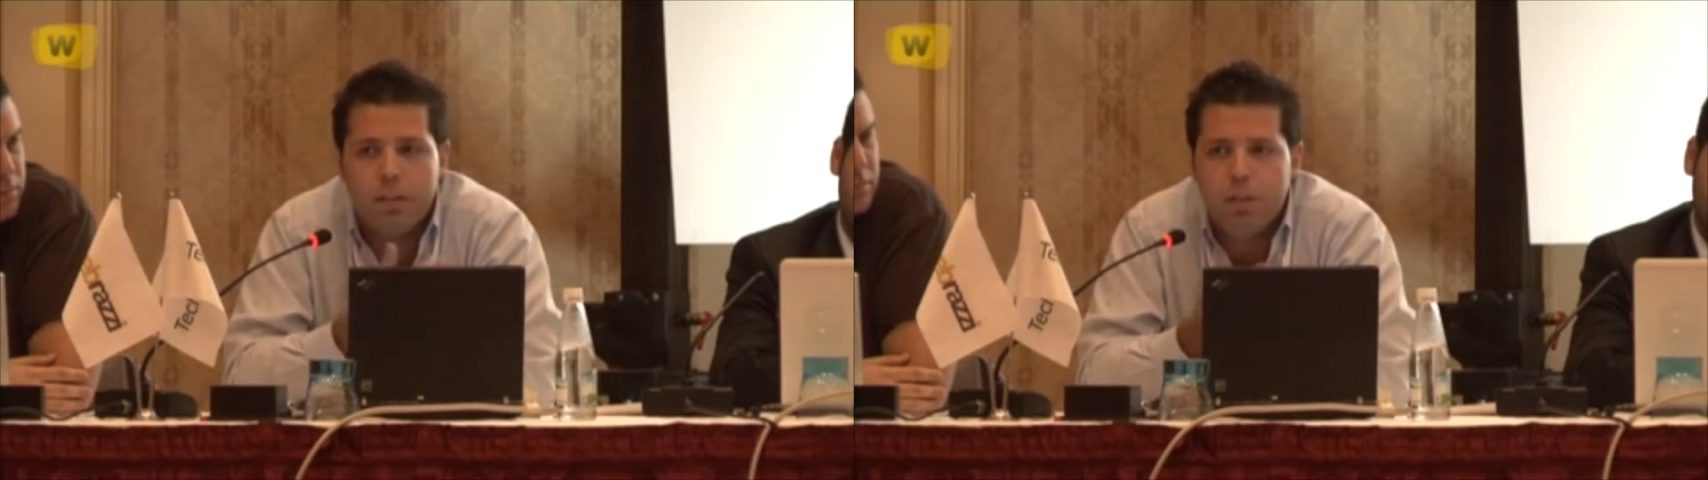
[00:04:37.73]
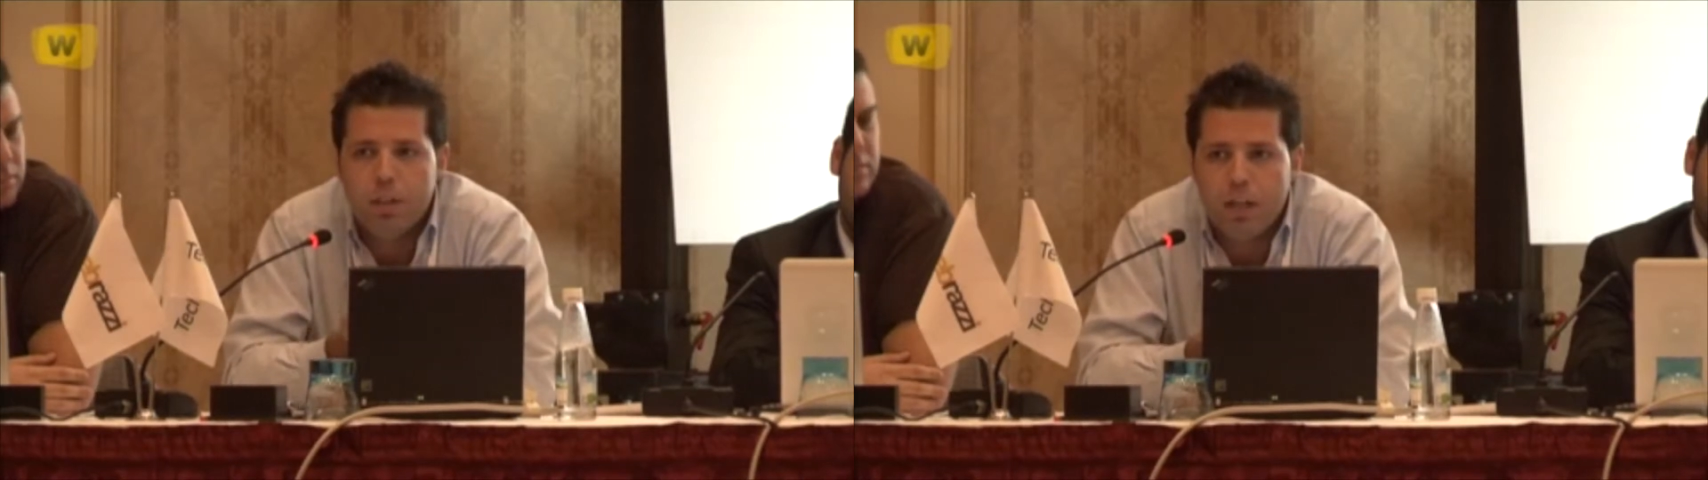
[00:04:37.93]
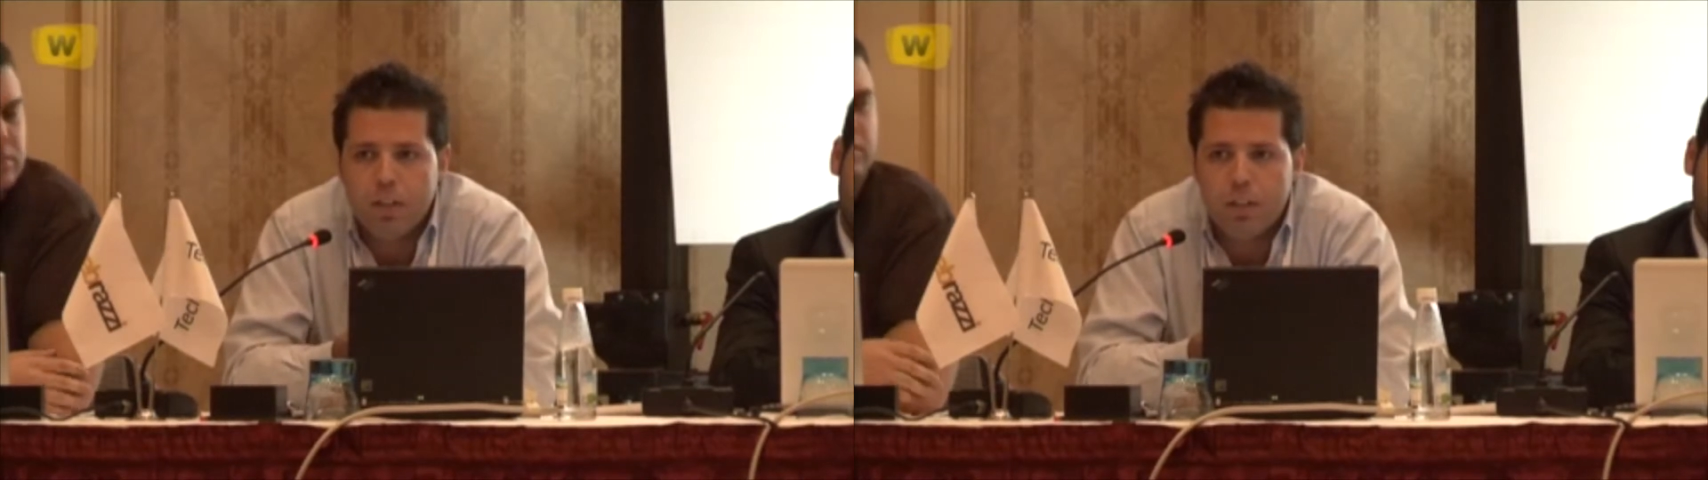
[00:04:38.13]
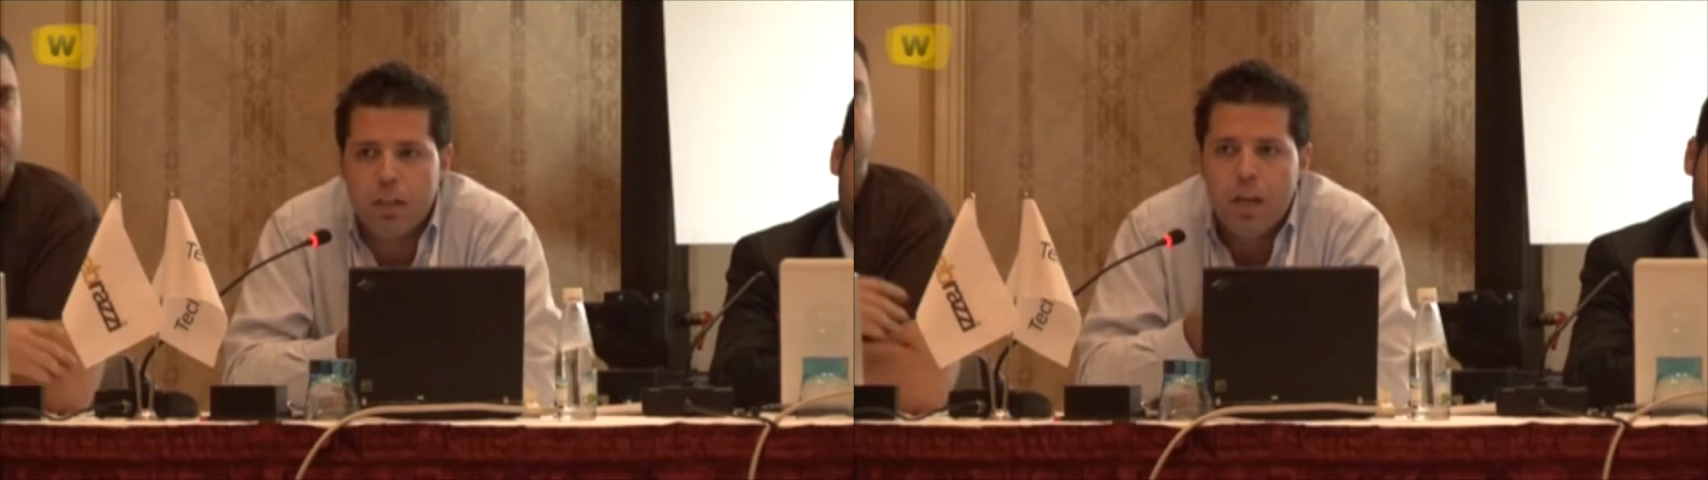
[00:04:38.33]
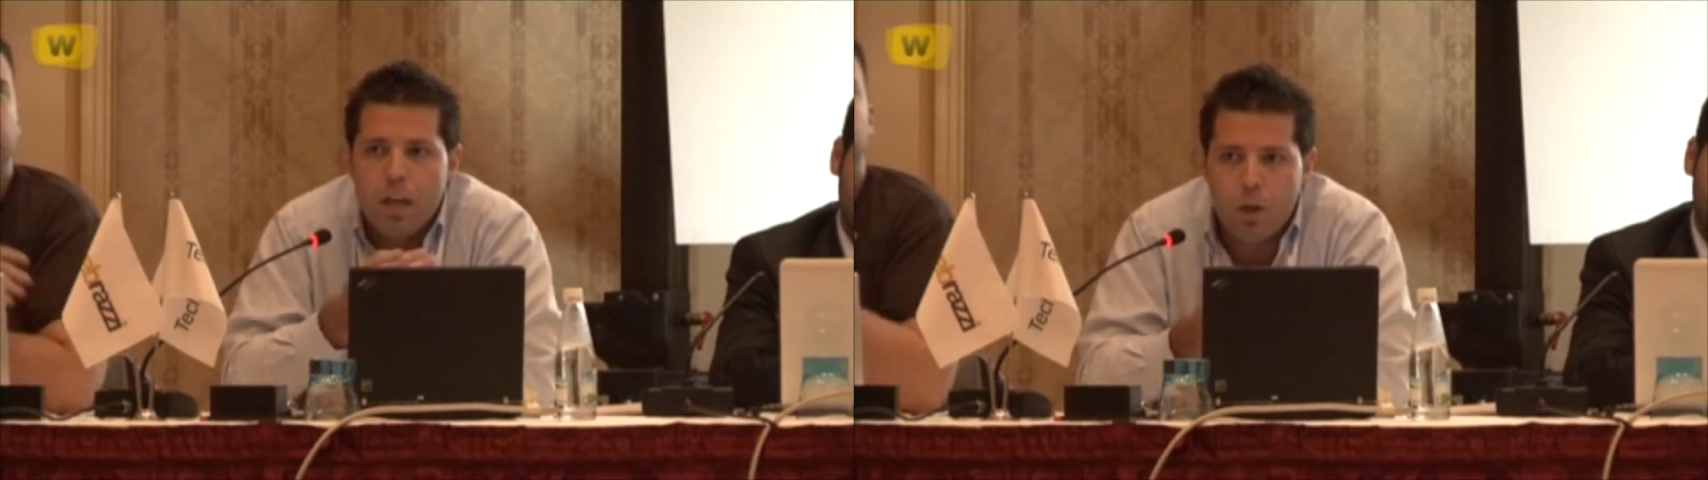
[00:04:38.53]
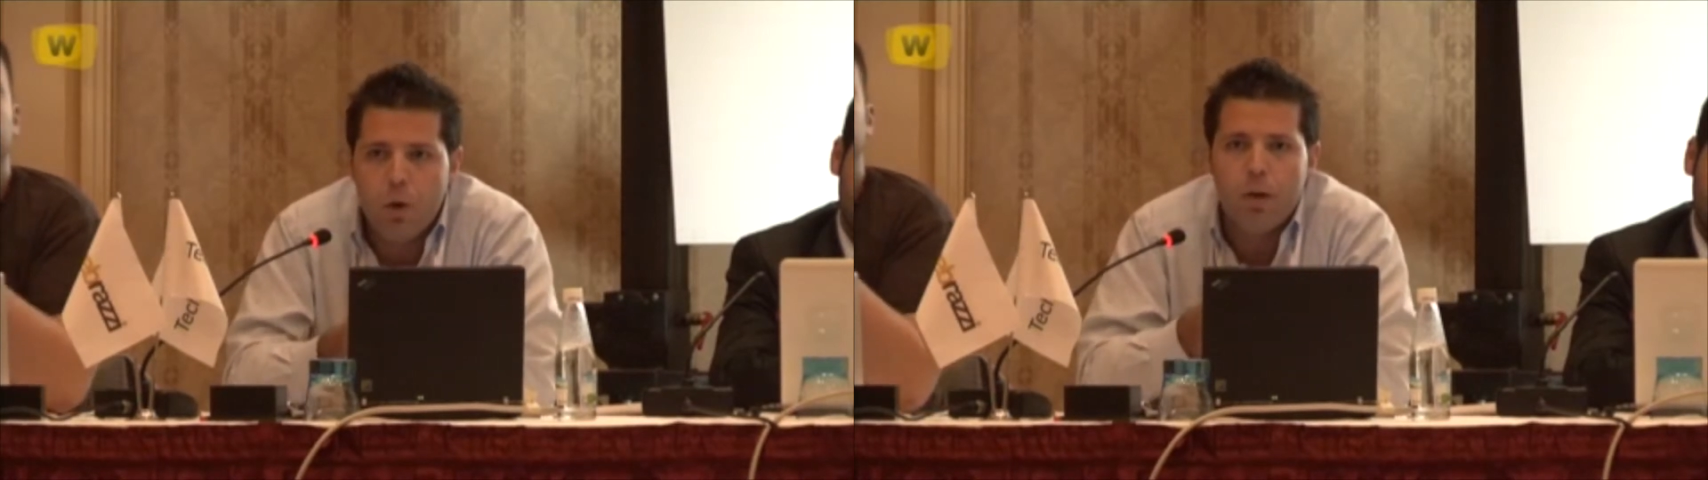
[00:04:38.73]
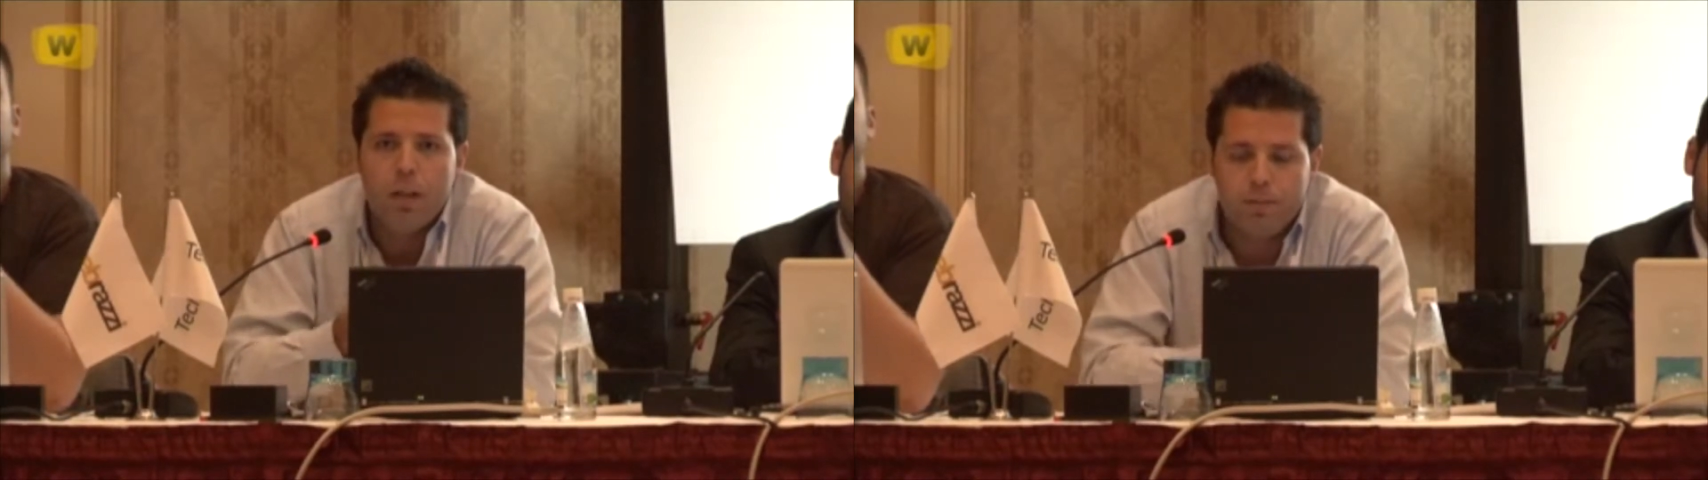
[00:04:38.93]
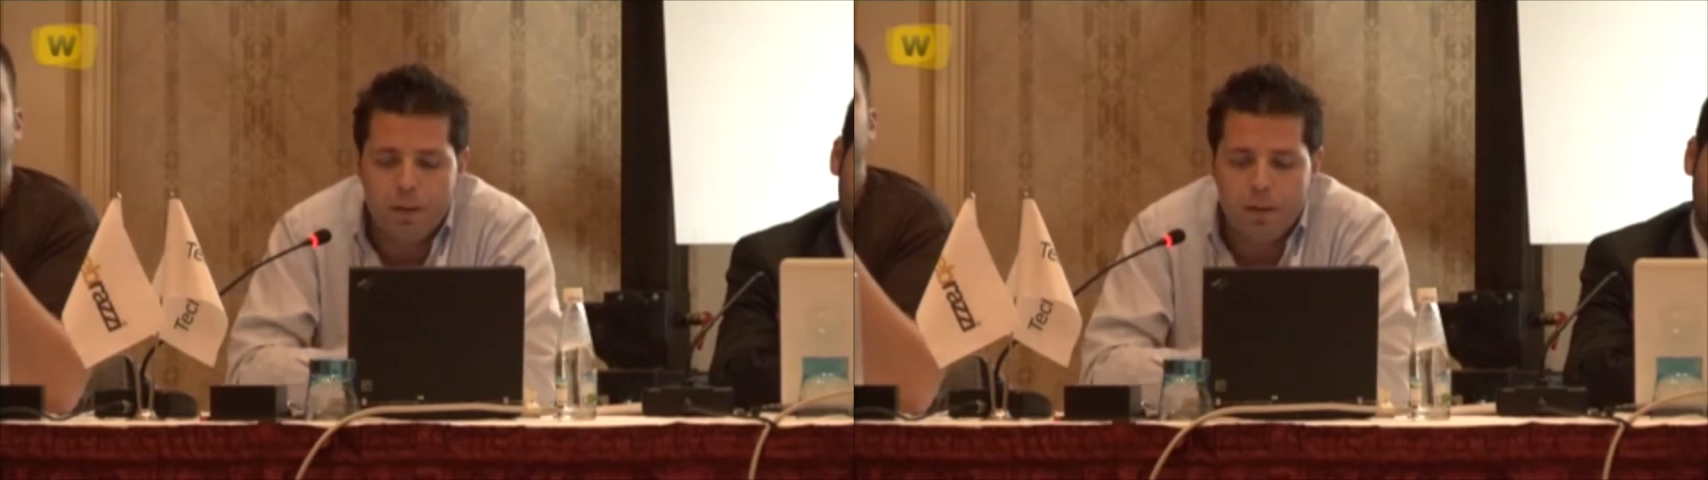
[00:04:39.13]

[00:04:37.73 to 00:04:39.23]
and you can actually go and